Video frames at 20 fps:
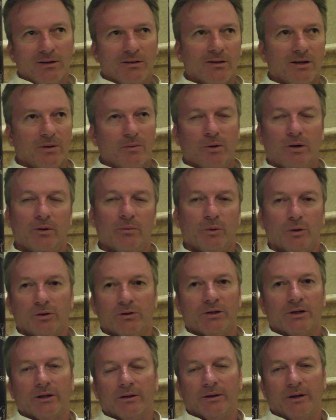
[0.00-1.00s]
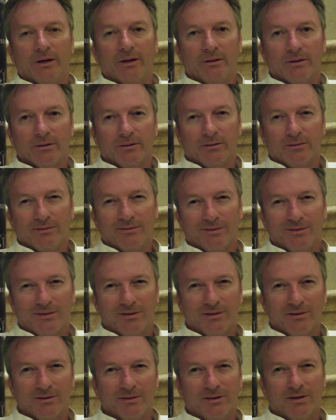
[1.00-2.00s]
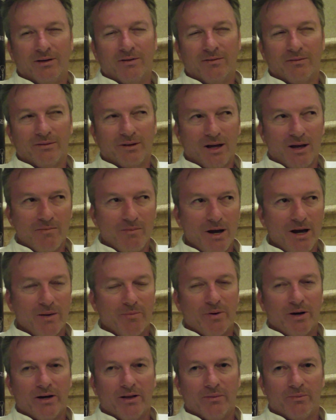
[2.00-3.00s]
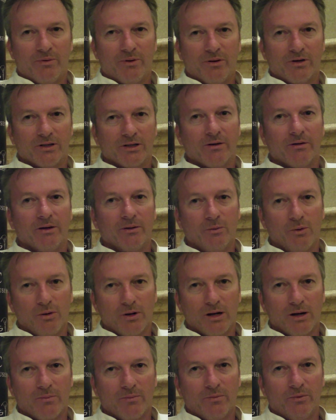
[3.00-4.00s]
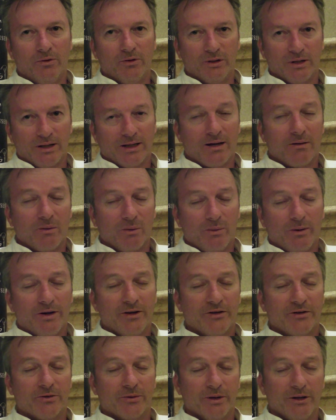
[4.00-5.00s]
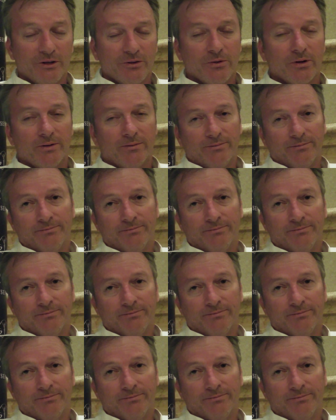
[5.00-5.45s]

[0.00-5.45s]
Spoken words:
They really wilted in the end, and you know, they may pay the price going to the World Cup, losing a couple of players through injury.